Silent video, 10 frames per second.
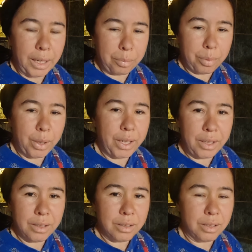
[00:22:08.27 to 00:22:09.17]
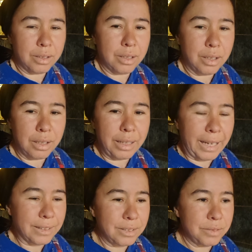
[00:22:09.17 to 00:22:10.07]
I pray, like
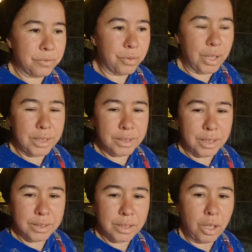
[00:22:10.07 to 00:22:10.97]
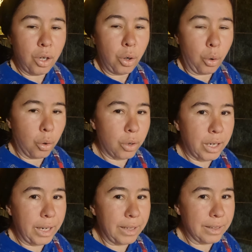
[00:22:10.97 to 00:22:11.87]
Latin phrase says,
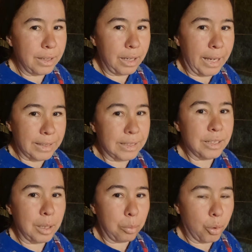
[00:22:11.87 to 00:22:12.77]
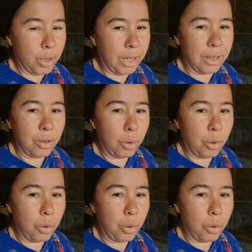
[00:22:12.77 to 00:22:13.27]
ora et labora,